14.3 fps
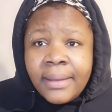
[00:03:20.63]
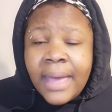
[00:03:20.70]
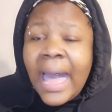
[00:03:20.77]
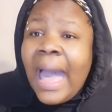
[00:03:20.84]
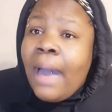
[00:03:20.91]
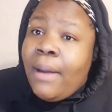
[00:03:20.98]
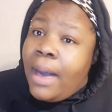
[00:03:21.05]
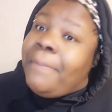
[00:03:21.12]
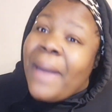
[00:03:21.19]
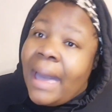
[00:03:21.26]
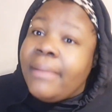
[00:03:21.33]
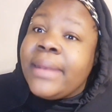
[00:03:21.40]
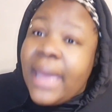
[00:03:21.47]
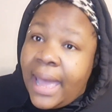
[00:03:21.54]
How
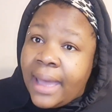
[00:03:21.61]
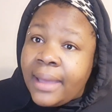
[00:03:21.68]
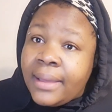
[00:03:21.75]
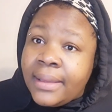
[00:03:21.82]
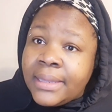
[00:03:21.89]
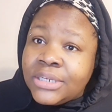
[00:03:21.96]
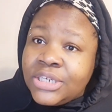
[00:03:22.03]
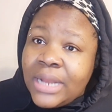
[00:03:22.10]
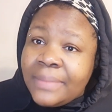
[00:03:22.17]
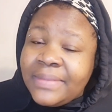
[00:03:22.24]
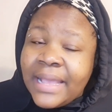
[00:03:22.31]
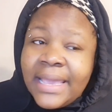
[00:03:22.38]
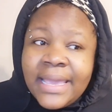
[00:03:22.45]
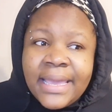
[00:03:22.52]
about that? Do you
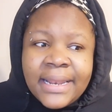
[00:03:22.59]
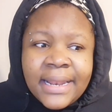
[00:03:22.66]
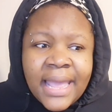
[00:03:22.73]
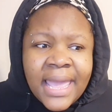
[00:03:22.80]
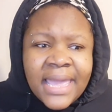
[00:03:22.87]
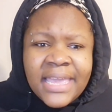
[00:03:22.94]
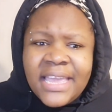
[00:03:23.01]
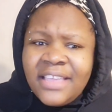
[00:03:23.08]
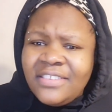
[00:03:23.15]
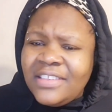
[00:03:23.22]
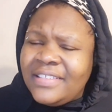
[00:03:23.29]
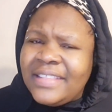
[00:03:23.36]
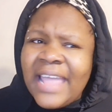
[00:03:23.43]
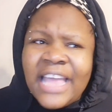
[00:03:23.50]
know what I'm saying? He's
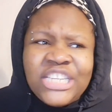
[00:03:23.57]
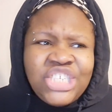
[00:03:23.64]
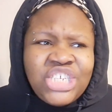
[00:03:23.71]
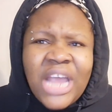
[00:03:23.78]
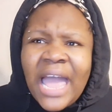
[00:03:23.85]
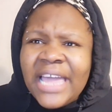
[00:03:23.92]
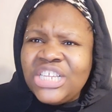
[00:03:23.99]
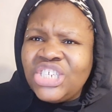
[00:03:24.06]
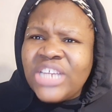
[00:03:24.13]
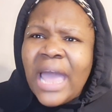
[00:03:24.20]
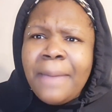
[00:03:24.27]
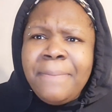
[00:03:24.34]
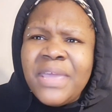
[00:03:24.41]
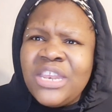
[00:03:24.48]
just there
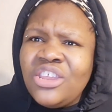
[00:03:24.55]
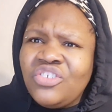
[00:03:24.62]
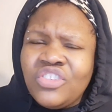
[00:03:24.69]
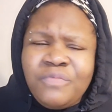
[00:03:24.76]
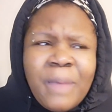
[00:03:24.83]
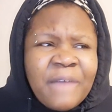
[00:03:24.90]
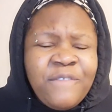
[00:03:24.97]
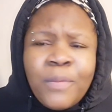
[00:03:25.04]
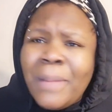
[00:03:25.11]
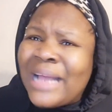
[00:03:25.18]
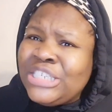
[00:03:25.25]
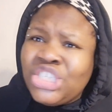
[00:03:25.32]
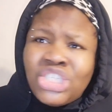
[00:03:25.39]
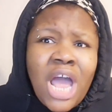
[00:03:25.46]
chatting, being disrespectful.
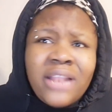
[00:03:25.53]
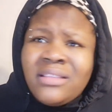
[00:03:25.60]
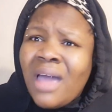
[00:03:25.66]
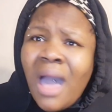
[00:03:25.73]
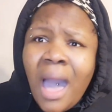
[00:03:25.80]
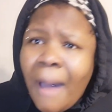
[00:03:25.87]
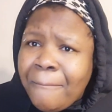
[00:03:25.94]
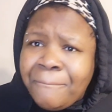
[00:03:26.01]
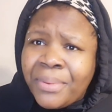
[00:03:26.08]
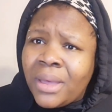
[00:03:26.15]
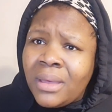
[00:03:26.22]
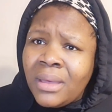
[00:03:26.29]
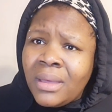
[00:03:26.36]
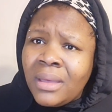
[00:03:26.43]
Man, shut
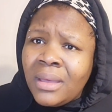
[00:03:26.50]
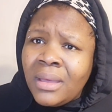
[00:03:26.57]
up.